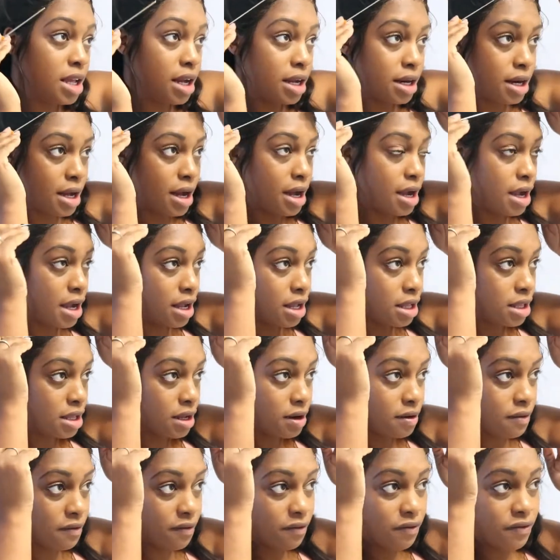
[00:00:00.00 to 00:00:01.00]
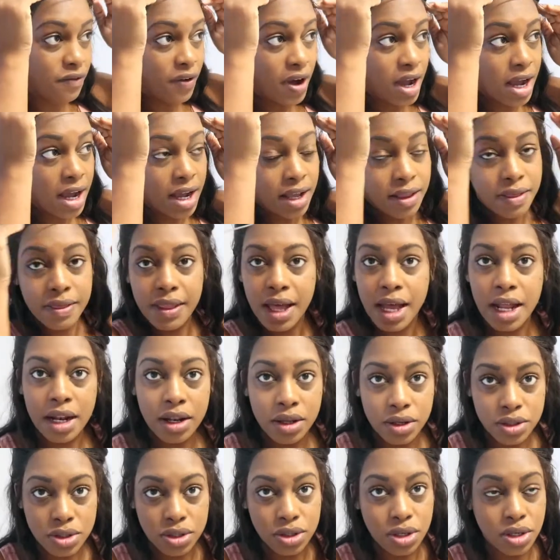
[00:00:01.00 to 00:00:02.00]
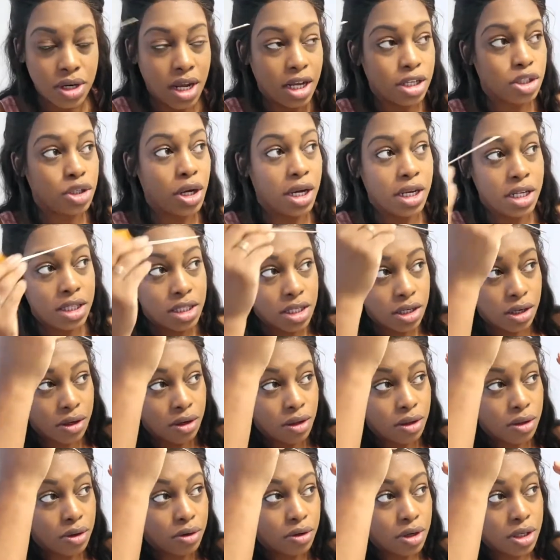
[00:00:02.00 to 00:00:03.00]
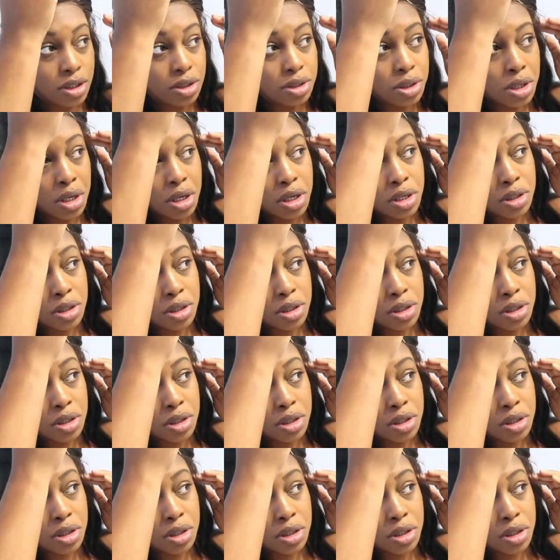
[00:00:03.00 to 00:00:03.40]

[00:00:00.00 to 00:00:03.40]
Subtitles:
that I didn't find that looks good, I try to tailor it